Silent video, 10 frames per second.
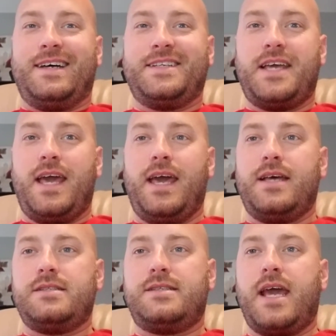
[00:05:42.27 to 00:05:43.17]

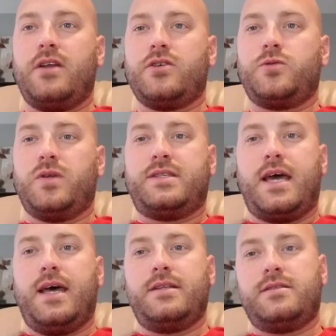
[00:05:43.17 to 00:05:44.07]
And Sanders with
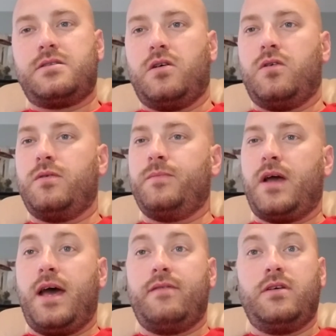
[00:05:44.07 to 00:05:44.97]
10. So
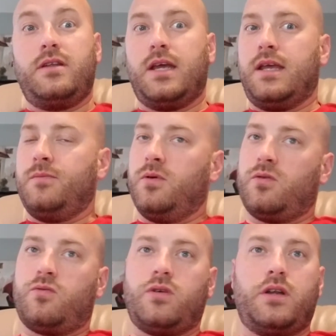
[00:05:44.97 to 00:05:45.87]
Evan with
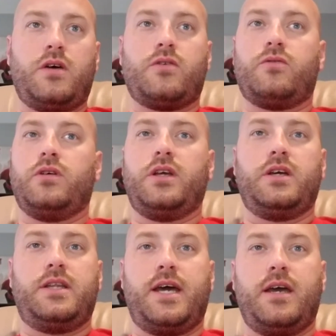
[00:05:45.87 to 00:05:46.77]
another really
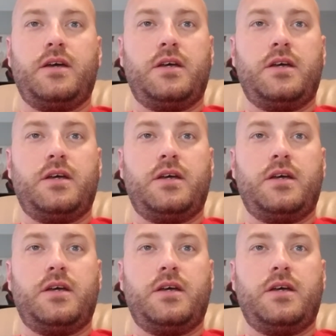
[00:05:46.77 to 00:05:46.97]
good day.